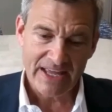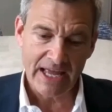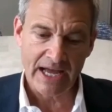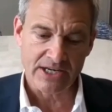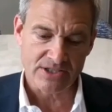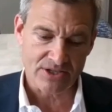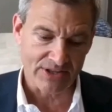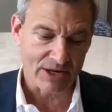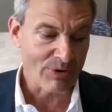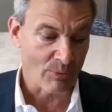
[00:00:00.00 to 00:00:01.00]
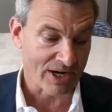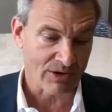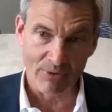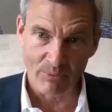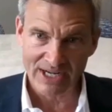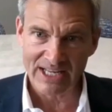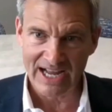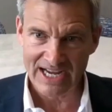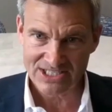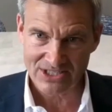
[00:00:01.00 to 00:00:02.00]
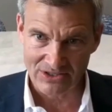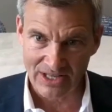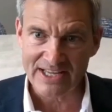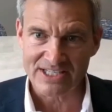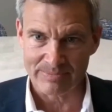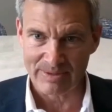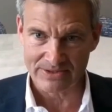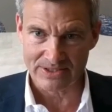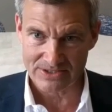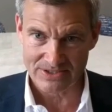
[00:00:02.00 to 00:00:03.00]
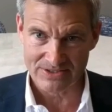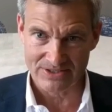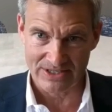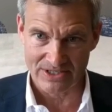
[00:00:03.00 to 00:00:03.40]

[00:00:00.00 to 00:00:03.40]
Yep. And so then we went and we wanted to ask clients about this.